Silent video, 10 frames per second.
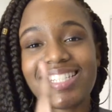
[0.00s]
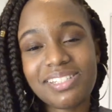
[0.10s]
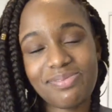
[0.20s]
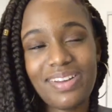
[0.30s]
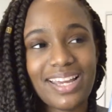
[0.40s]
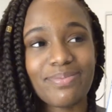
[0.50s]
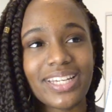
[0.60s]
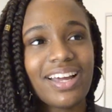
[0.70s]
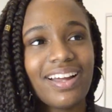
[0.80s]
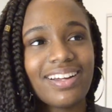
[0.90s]
Defy
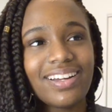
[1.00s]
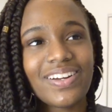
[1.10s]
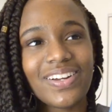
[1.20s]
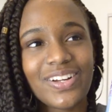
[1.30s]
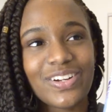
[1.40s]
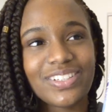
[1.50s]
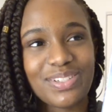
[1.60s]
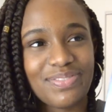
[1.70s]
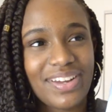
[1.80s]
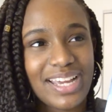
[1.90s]
Me. Oh,
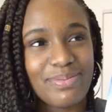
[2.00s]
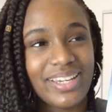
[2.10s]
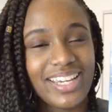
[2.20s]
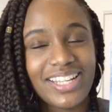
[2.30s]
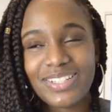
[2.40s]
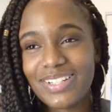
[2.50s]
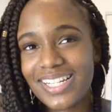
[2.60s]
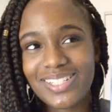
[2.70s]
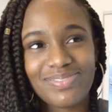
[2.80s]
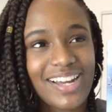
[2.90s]
Defy Me. 3
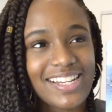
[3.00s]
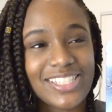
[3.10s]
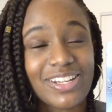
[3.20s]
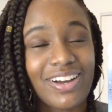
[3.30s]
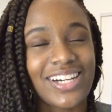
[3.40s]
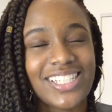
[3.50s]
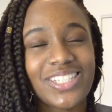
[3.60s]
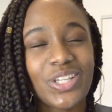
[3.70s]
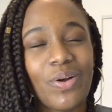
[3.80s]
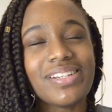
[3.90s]
out of 5 stars.
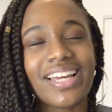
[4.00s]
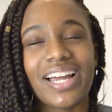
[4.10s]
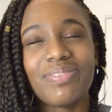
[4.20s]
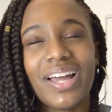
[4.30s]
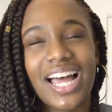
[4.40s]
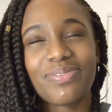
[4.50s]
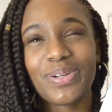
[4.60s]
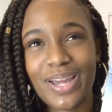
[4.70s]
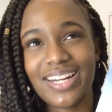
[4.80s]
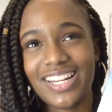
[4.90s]
The lowest I have ever
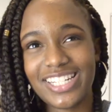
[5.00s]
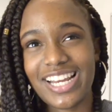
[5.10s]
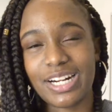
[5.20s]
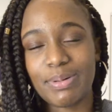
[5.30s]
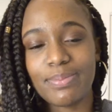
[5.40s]
rated a Shadow Me